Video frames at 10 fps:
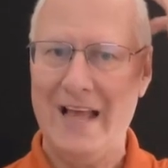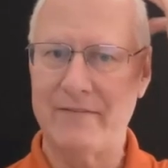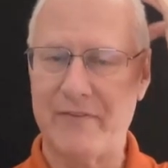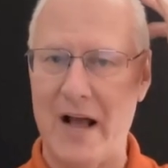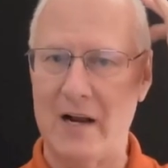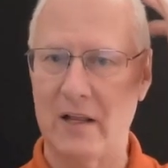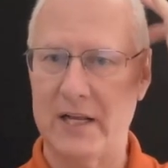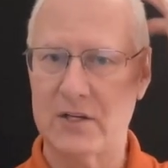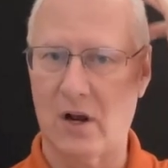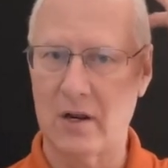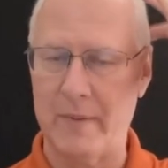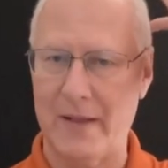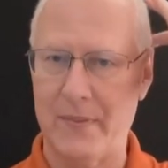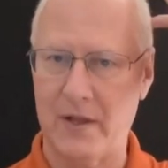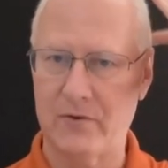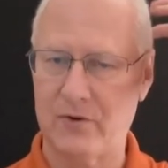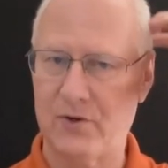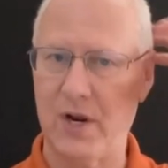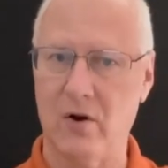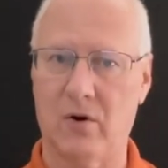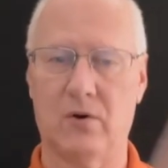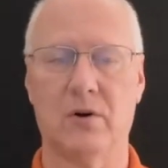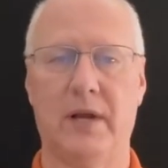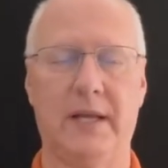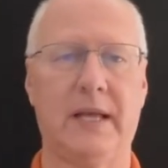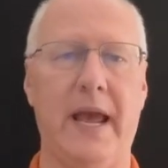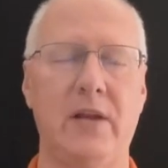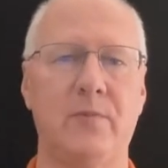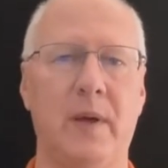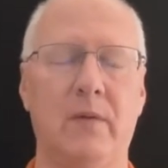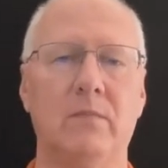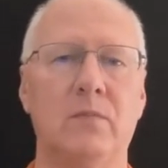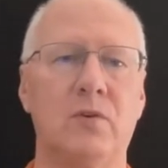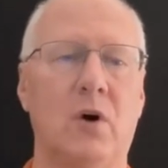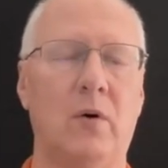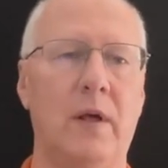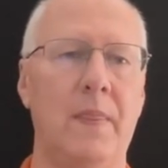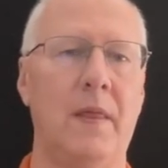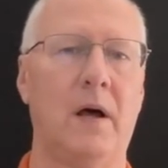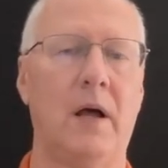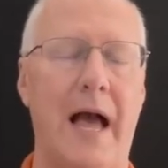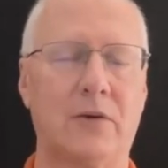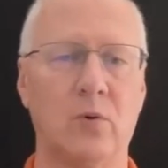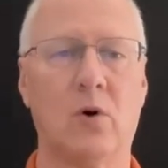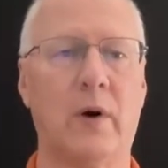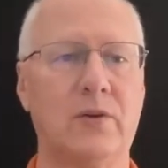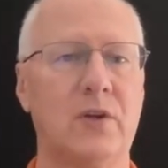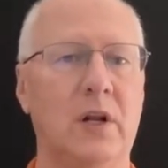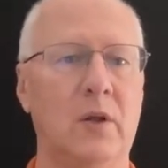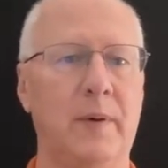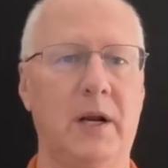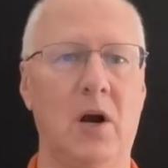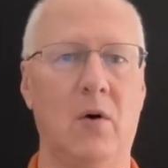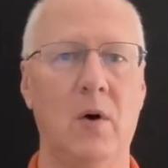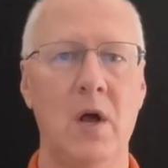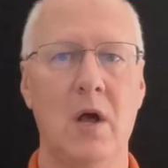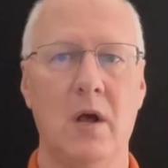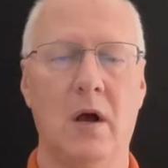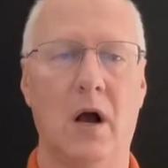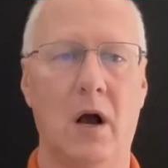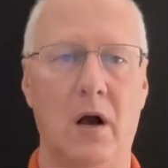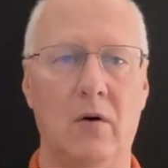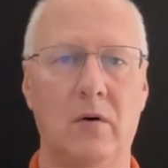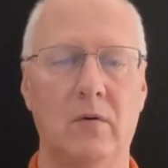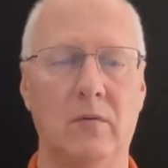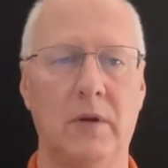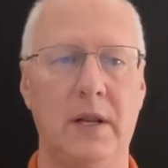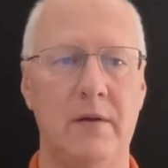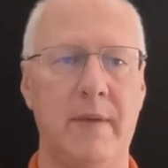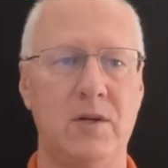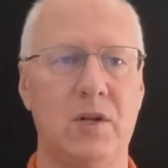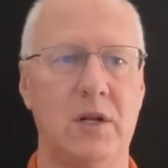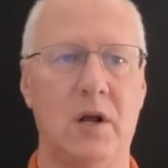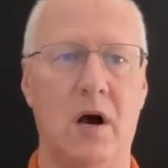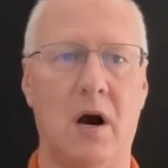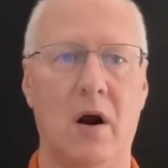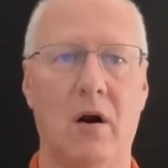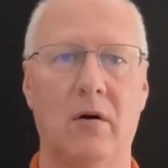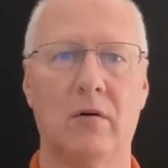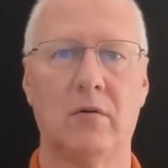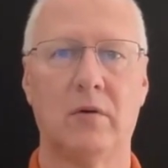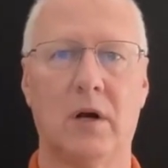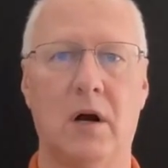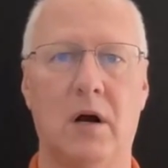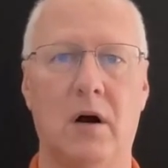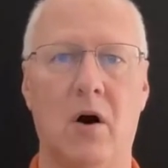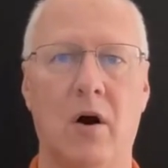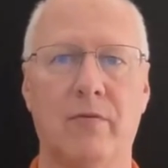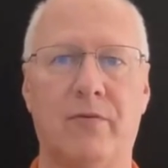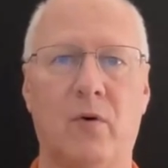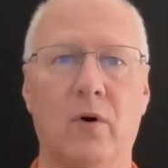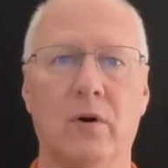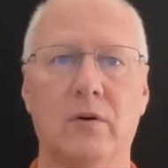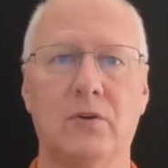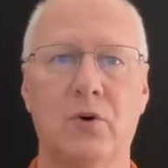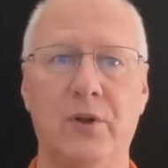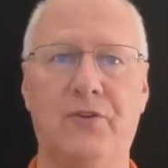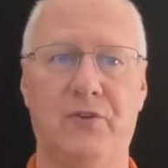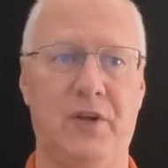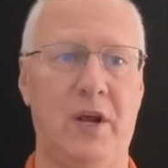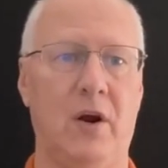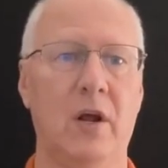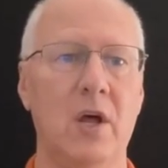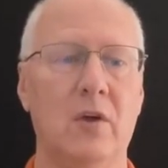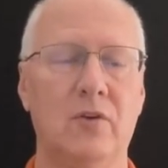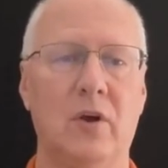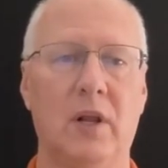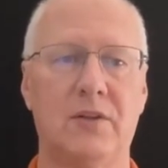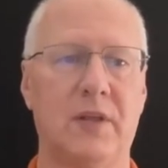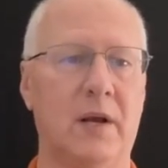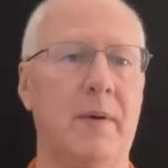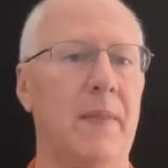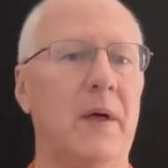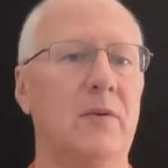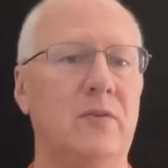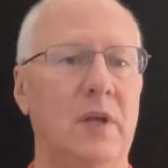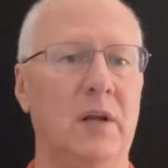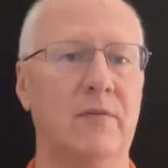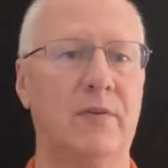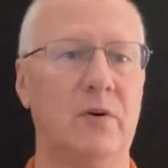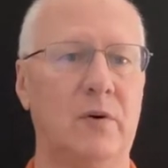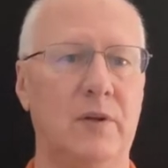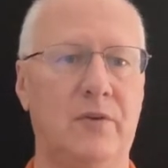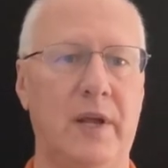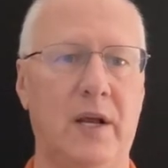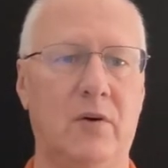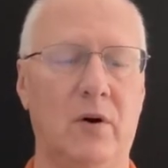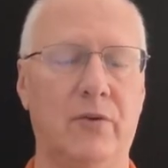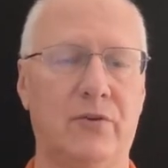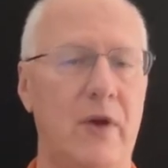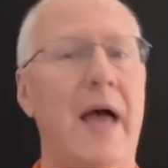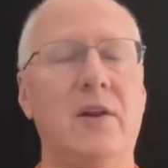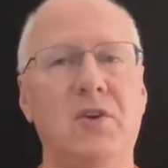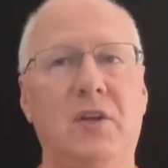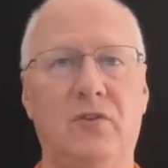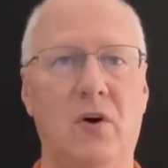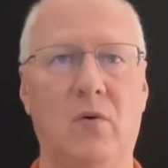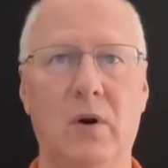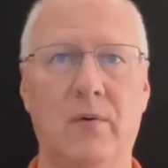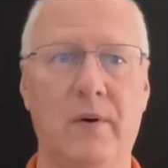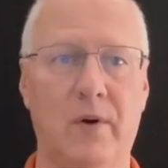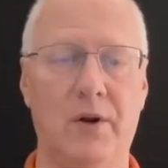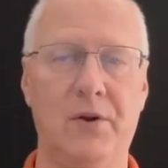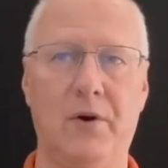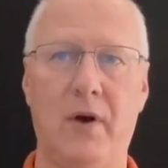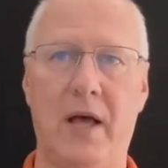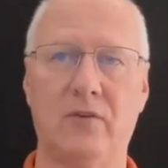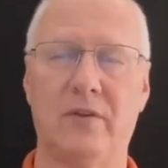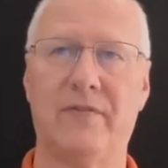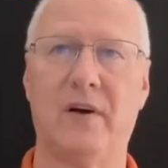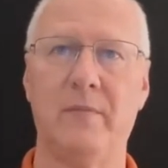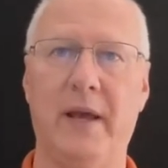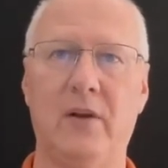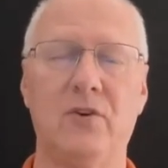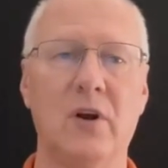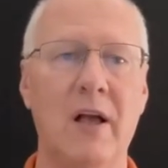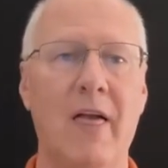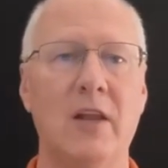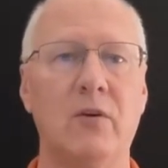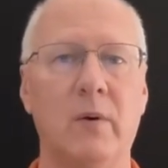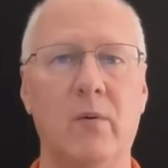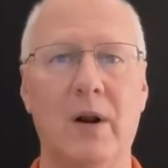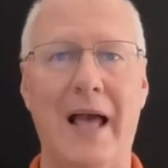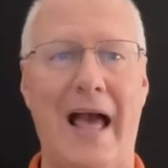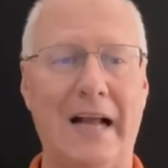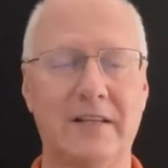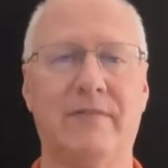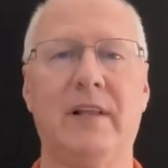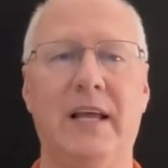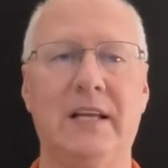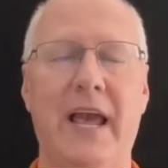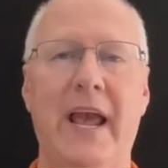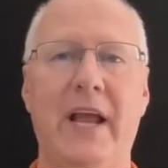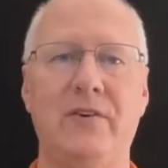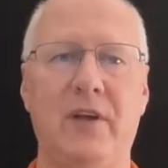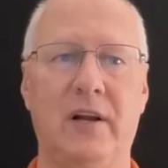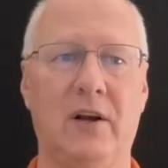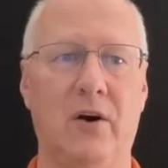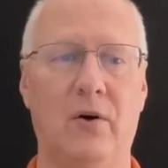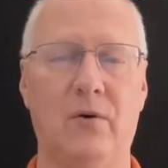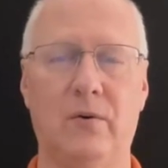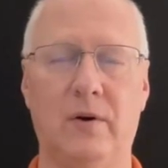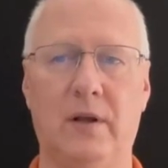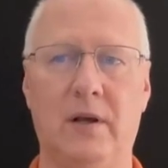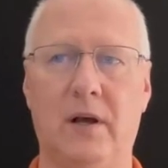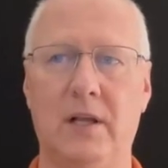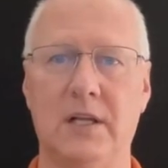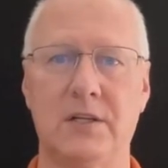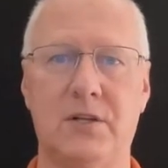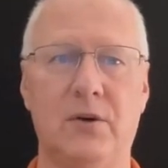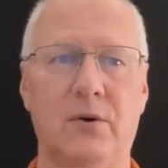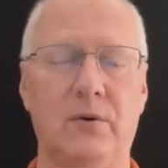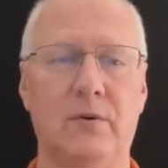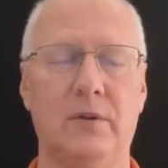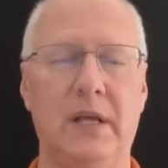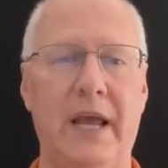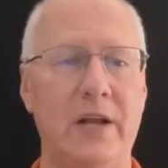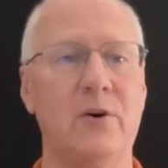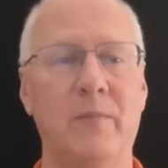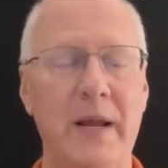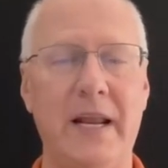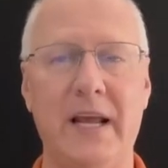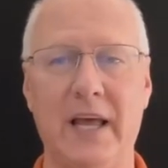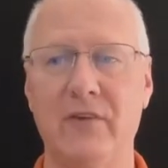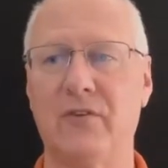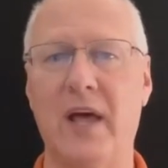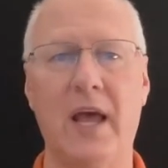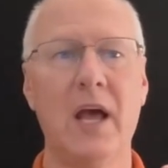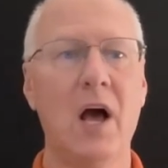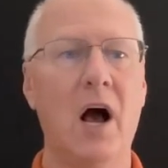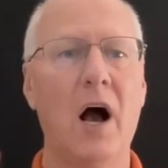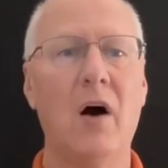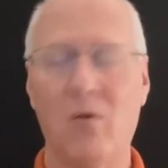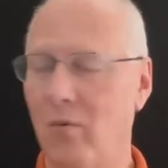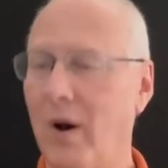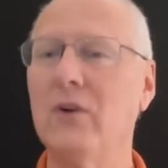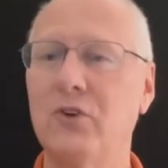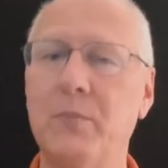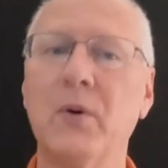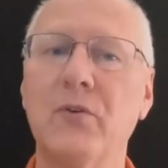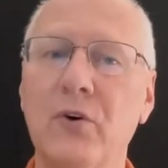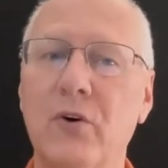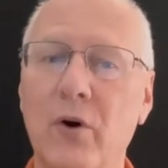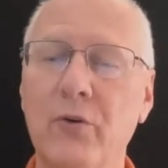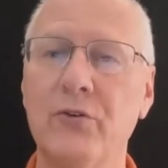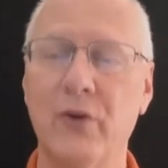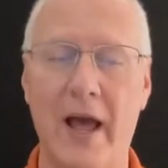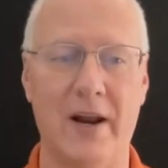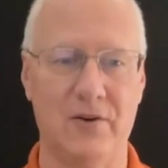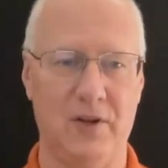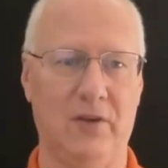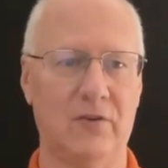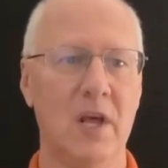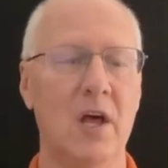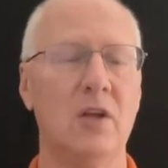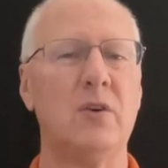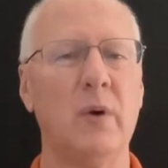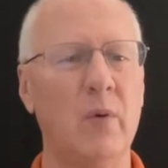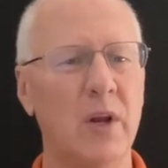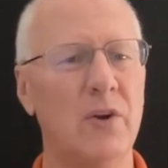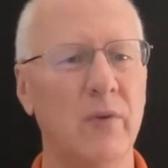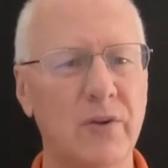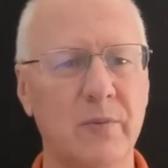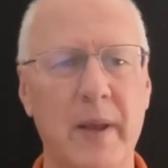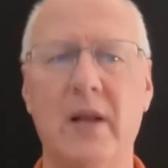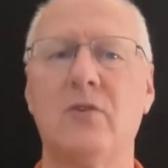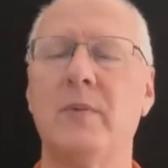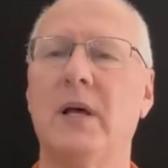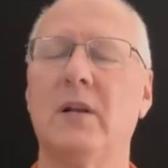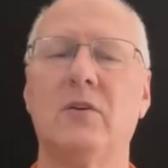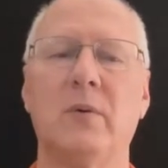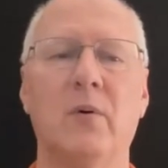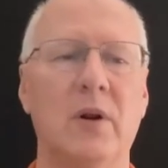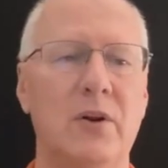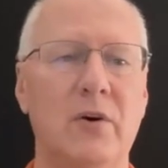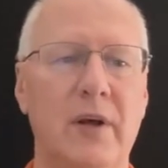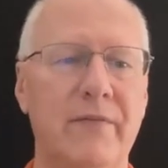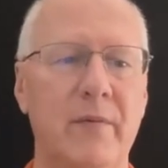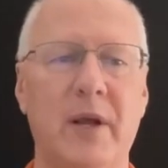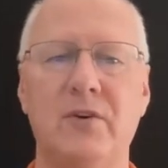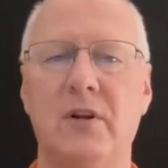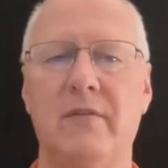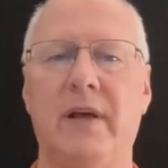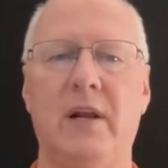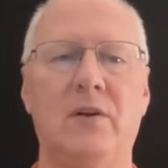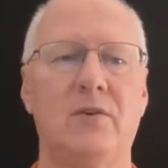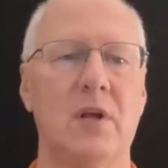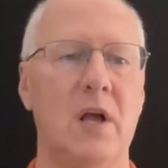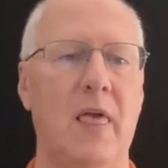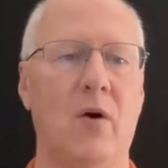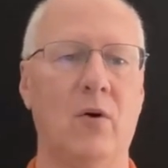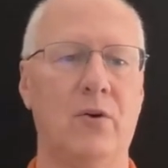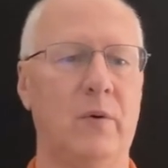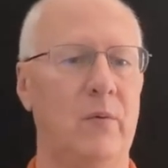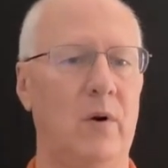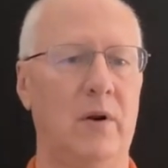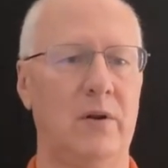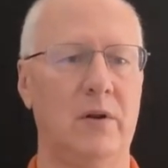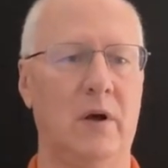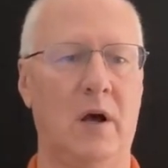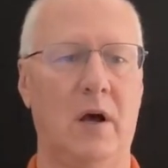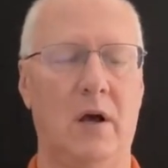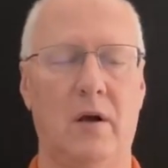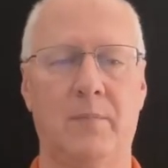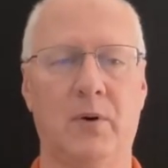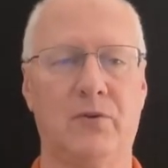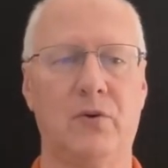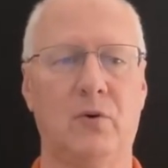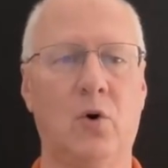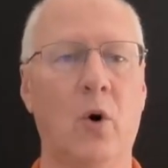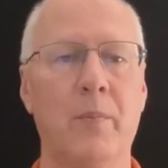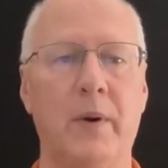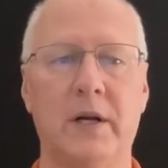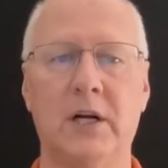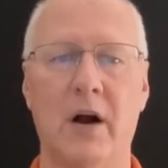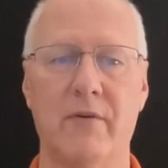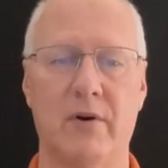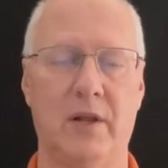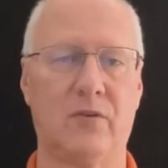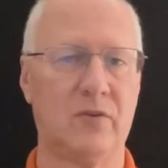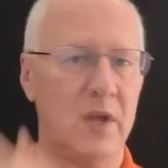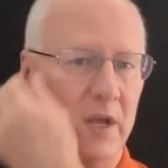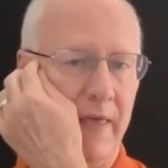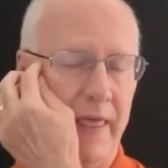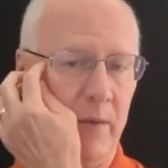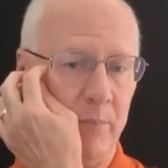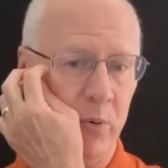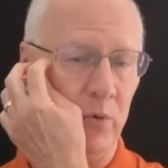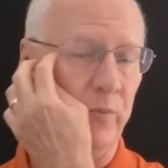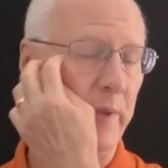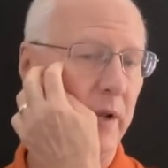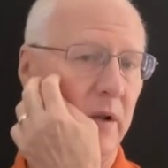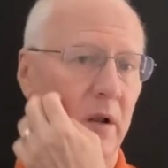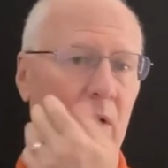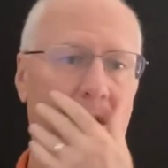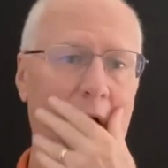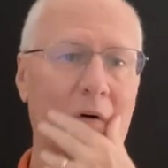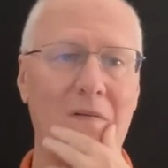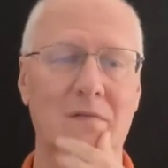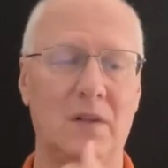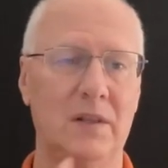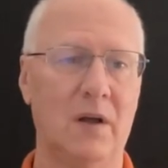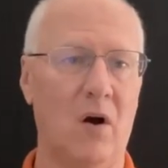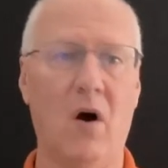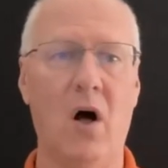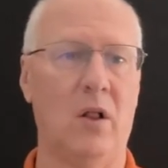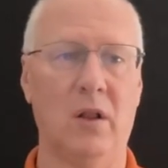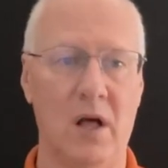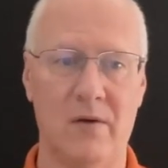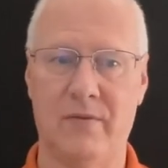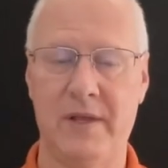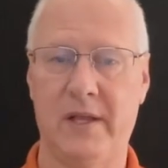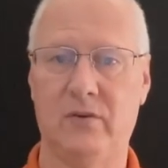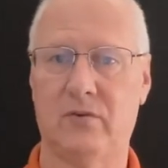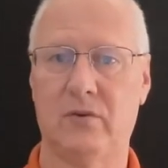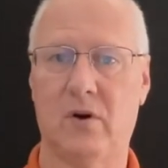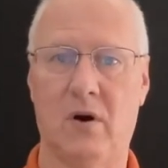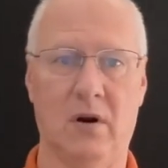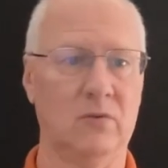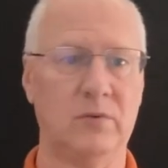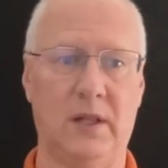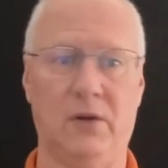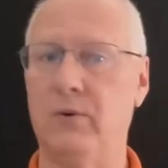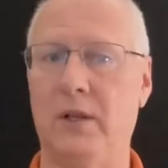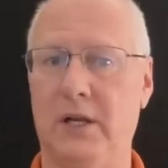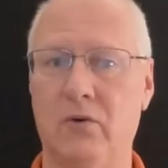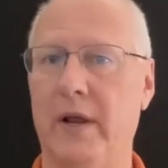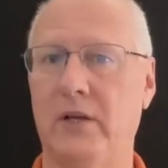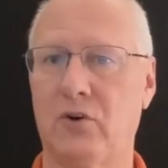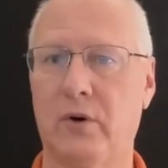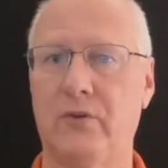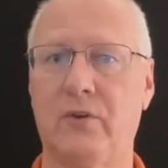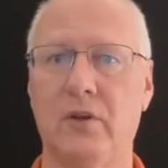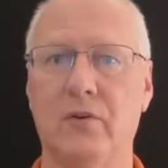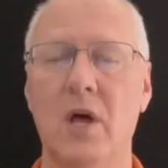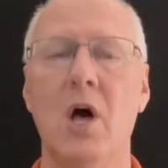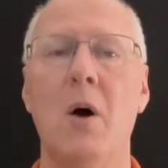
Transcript: And finally, talking about this shareholder engagement. So, in the actual question a little bit ago, uh, we didn't mention our uh, are four choices here. So let's think about this influencing growth strategy. So, what do we want to do as the fund manager? Do we want to actively engage and go uh, to the annual meeting and say, uh, why don't you pursue growth strategies? Do we want to do risk management? Do we want to do information advantage? Or do we want to uh, pursue corporate governance improvement? Well, all of these are really, really great choices.